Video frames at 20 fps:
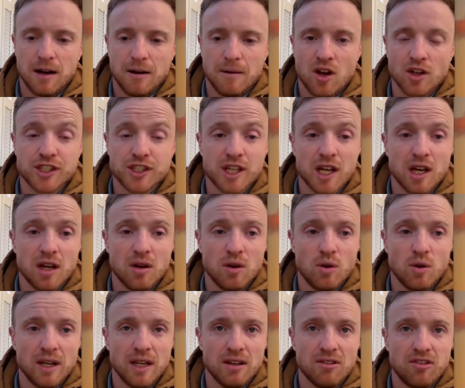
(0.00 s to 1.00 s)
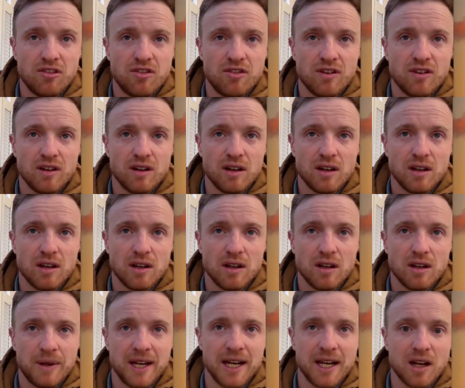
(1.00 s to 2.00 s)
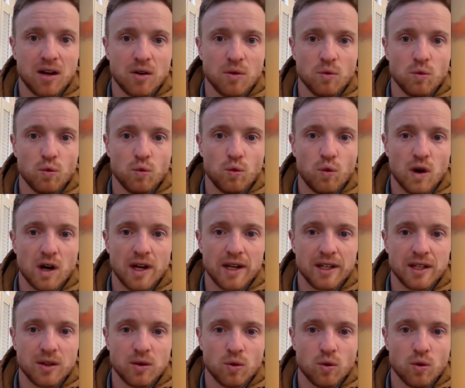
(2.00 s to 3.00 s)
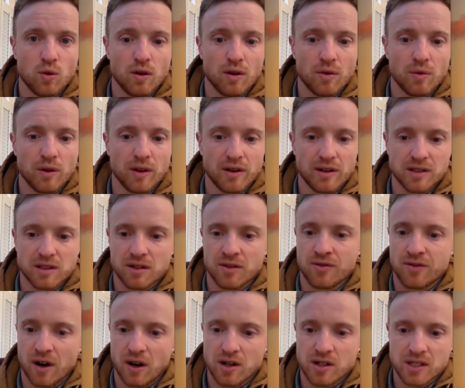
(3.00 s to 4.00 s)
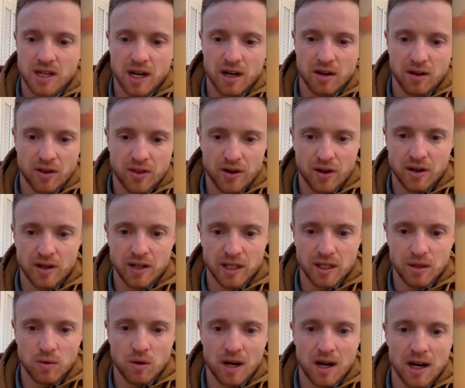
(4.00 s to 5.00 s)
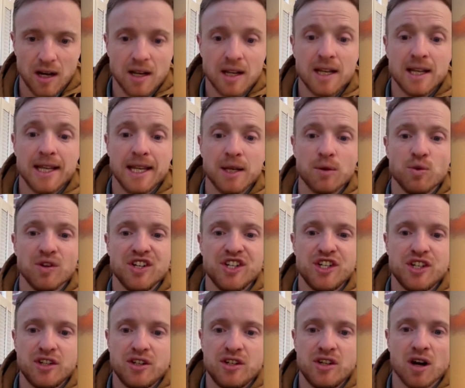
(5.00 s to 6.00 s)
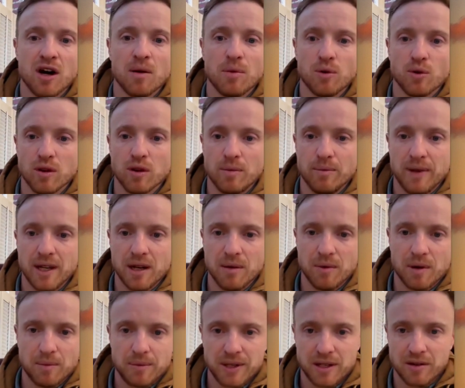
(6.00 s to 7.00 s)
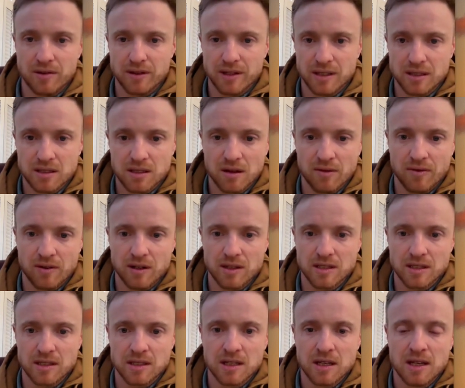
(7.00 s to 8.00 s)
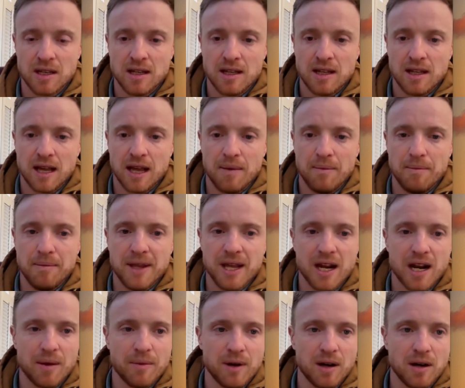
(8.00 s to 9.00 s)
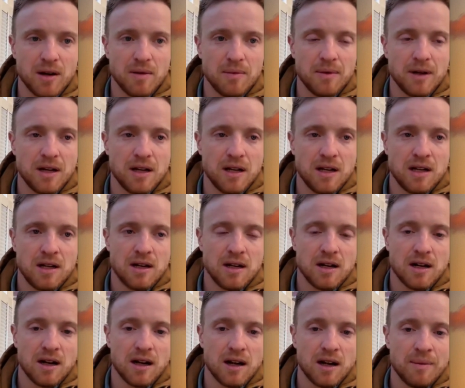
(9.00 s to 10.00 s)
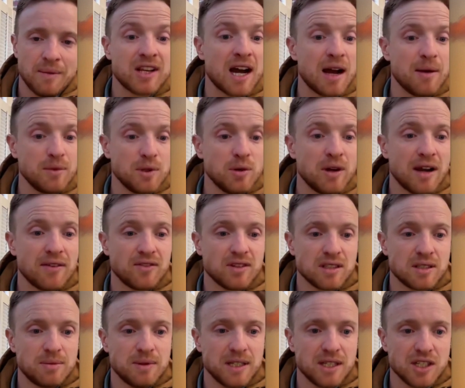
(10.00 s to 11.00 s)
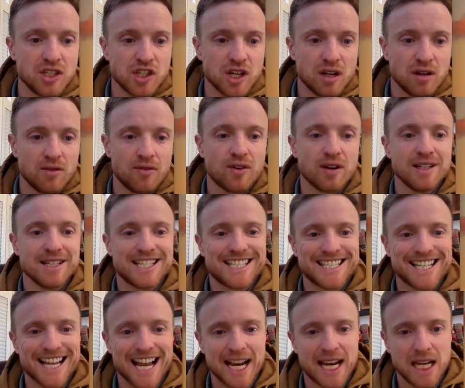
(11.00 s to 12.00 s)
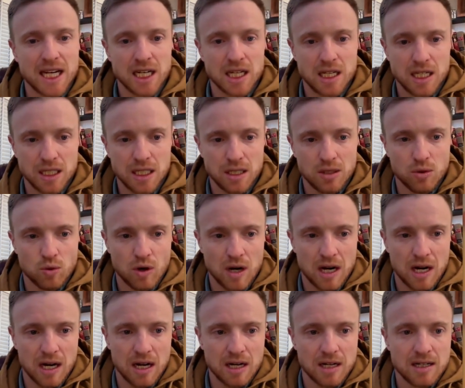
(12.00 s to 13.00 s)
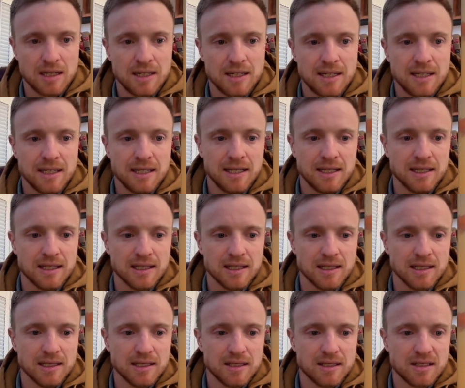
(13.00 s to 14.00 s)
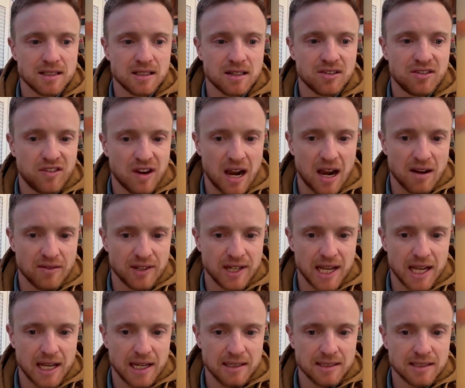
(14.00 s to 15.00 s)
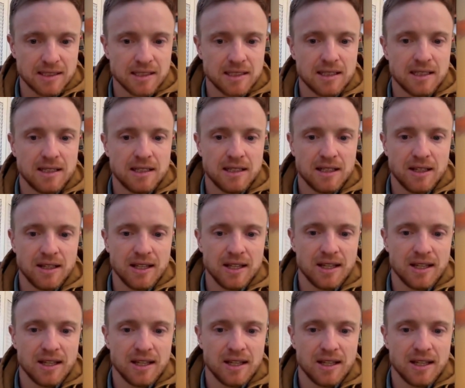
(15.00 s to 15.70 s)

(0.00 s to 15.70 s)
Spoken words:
And then also, if depending on whether it's a first, second, or third DUI, it would double the minimum penalties. So for instance, a minimum amount of time you have to spend in jail for a second DUI is 5 days.